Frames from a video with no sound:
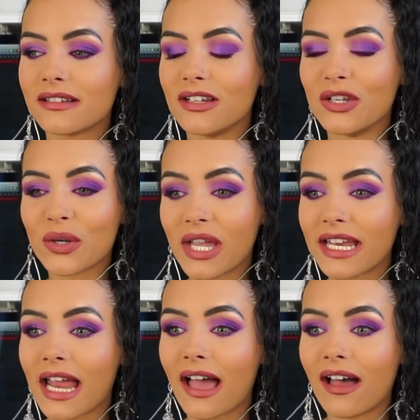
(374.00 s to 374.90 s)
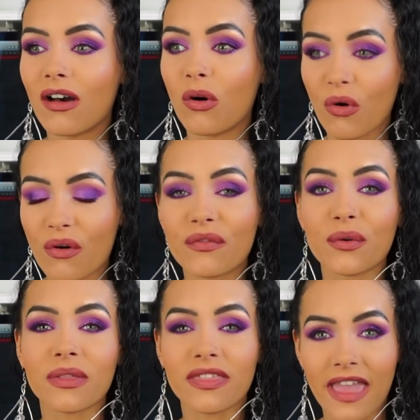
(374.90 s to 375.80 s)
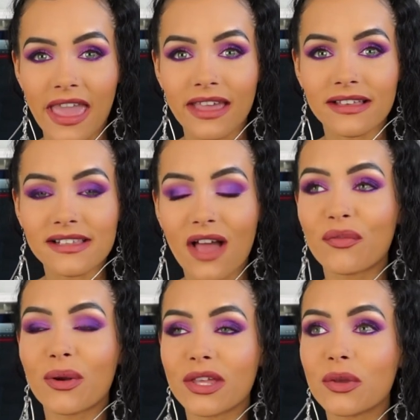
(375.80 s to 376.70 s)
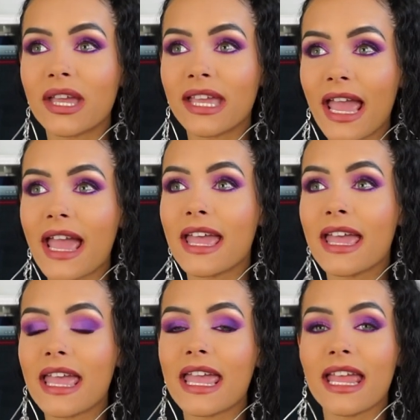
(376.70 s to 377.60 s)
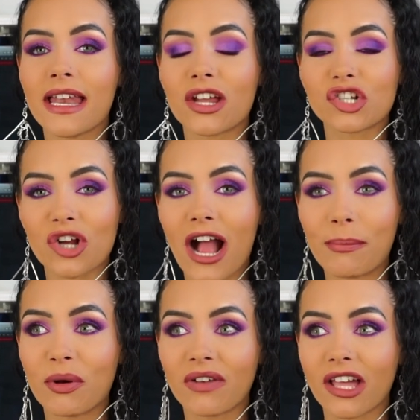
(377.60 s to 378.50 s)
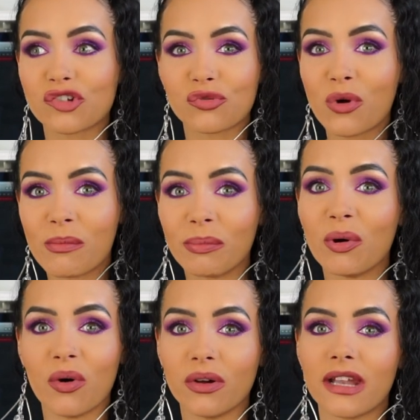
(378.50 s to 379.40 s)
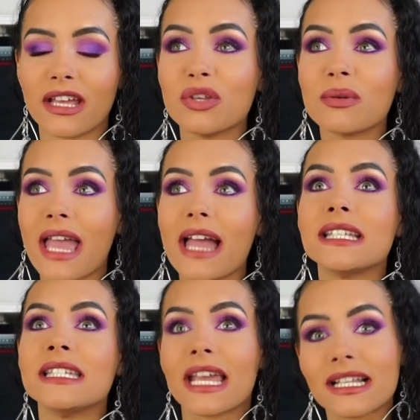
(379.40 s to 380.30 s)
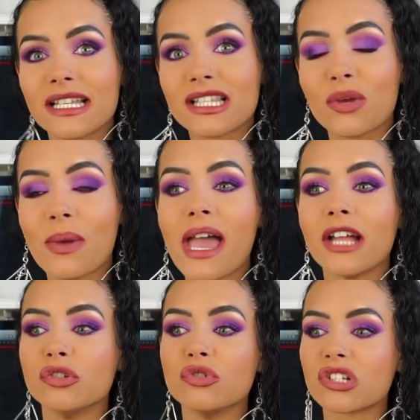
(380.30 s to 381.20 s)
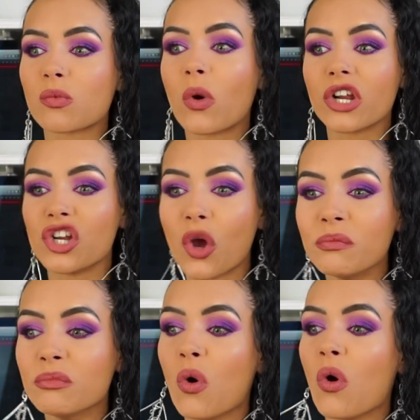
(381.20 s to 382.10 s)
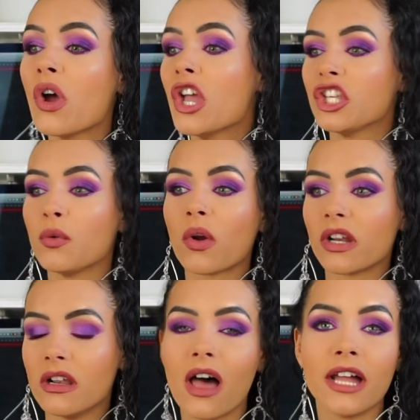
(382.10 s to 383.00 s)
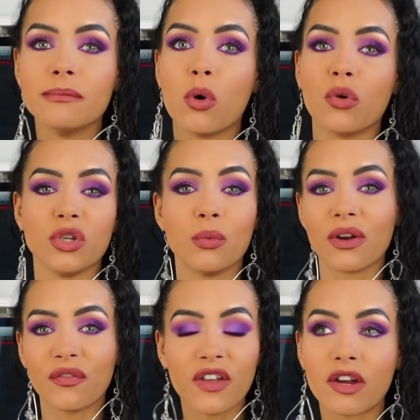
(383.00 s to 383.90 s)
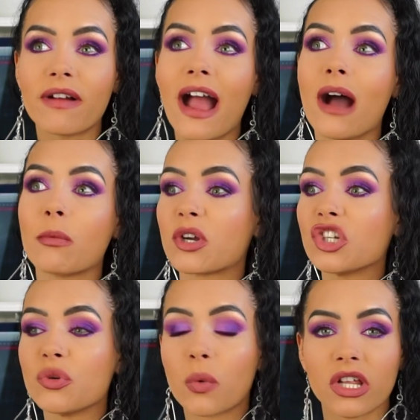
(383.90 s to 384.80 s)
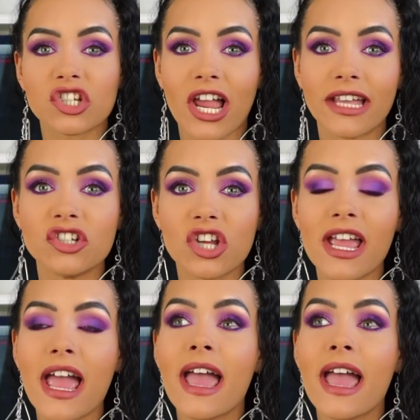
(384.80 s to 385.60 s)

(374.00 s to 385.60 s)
looking at awful things. I feel like you can get in a trap of like trauma porn. Like you get addicted to it and you just want to know more. You want to learn more. You want to figure it out because you want to change it.